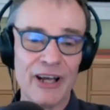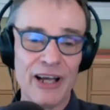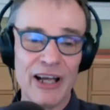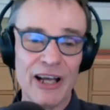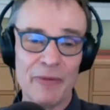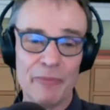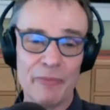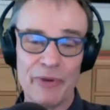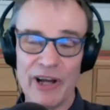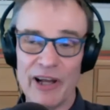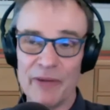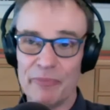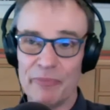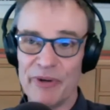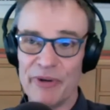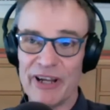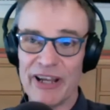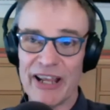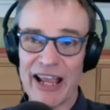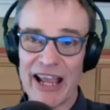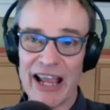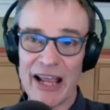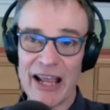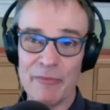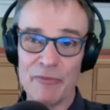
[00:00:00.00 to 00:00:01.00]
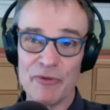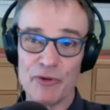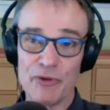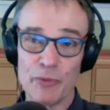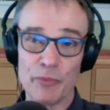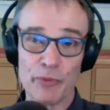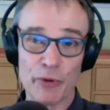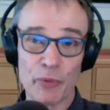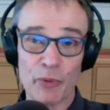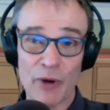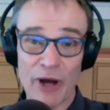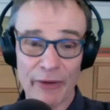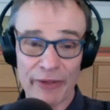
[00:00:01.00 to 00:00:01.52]
but became super
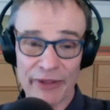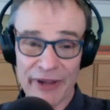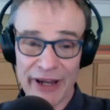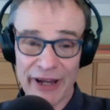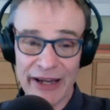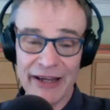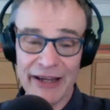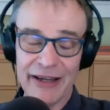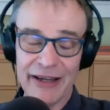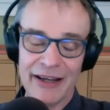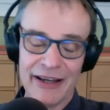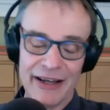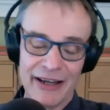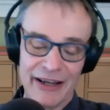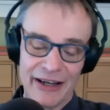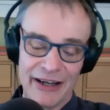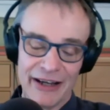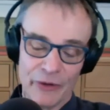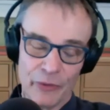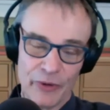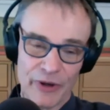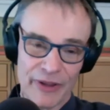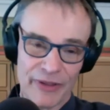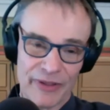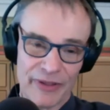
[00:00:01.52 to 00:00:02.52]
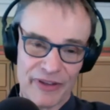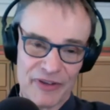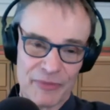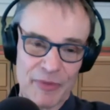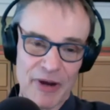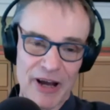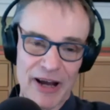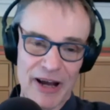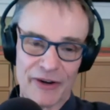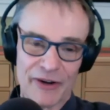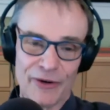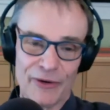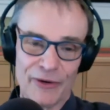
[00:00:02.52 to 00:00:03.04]
wealthy with
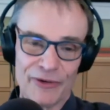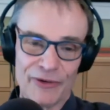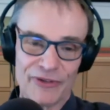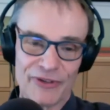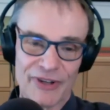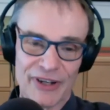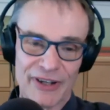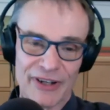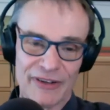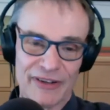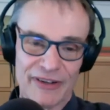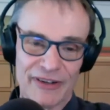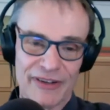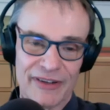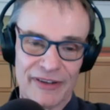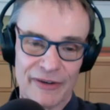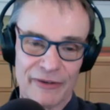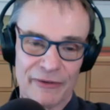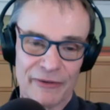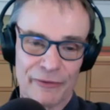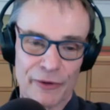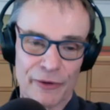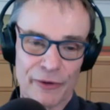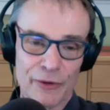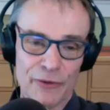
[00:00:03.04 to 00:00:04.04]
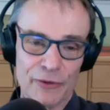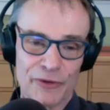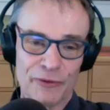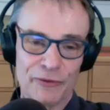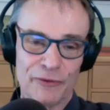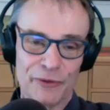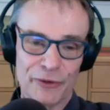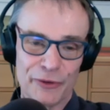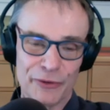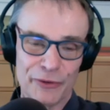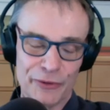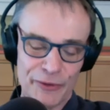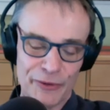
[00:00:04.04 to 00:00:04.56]
Spagos and the frozen
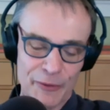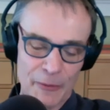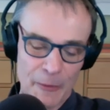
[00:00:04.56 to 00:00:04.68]
food.